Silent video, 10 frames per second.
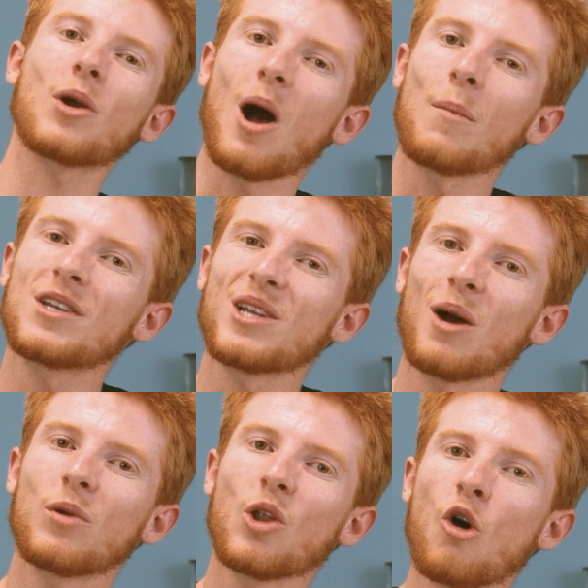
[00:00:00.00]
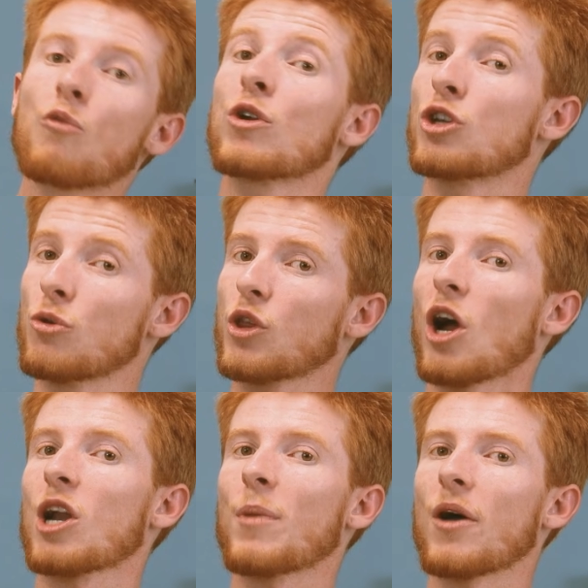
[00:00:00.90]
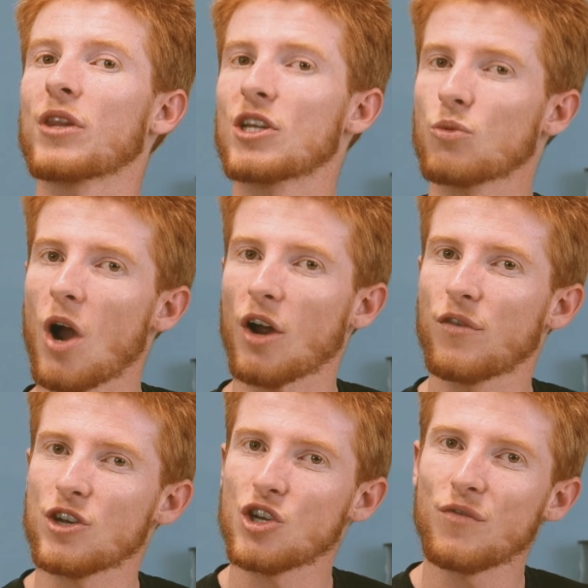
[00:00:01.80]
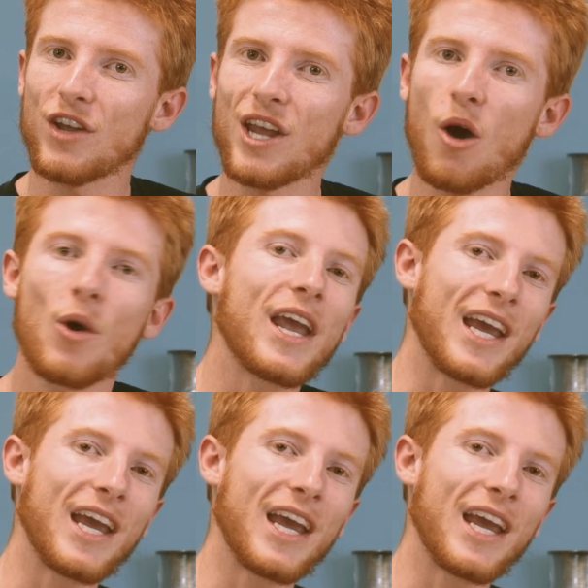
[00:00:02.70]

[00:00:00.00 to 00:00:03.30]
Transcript: a comment down below what you thought about this rock fishing video,